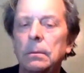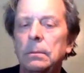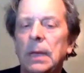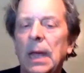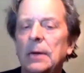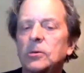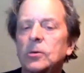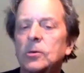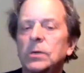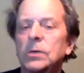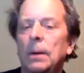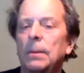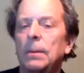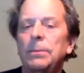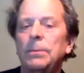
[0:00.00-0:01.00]
Castro's
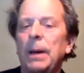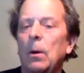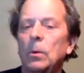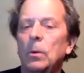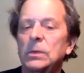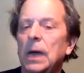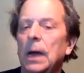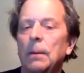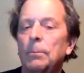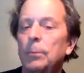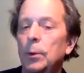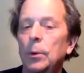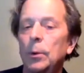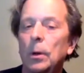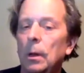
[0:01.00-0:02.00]
coming to power was not a
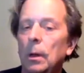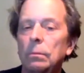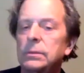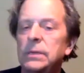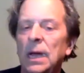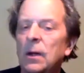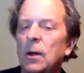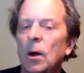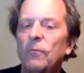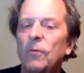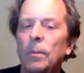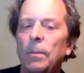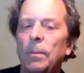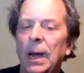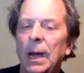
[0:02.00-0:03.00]
brutal
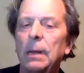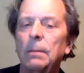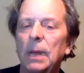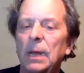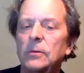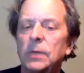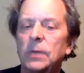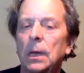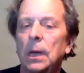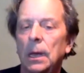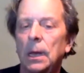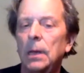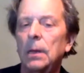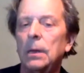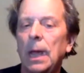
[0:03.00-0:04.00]
takeover by any means.
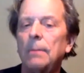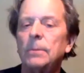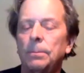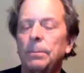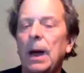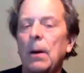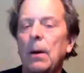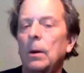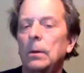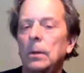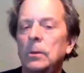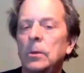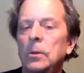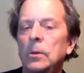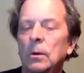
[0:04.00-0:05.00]
He came to power
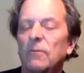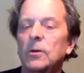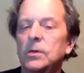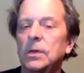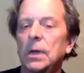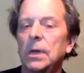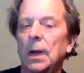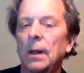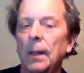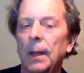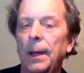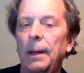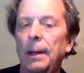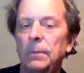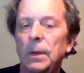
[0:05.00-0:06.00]
universally
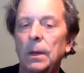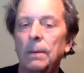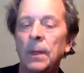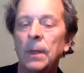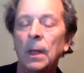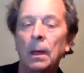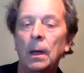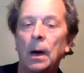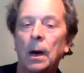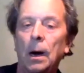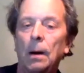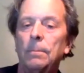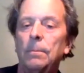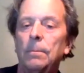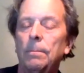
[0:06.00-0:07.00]
acclaimed
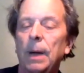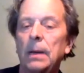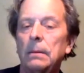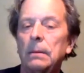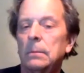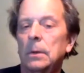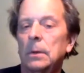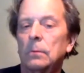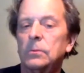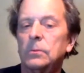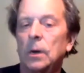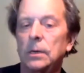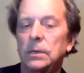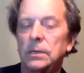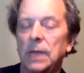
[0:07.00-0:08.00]
by
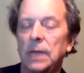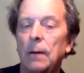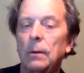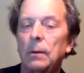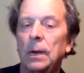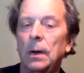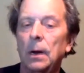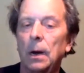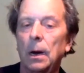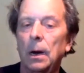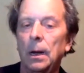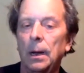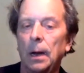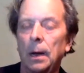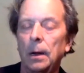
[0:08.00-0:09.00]
tossing out an
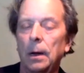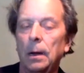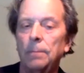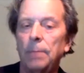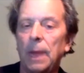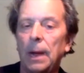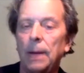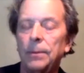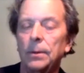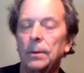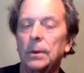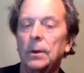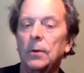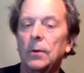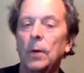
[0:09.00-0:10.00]
unpopular
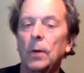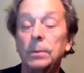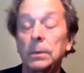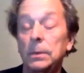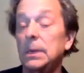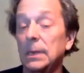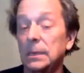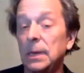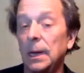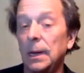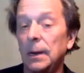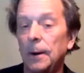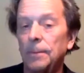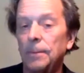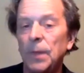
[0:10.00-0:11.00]
and corrupt dictator.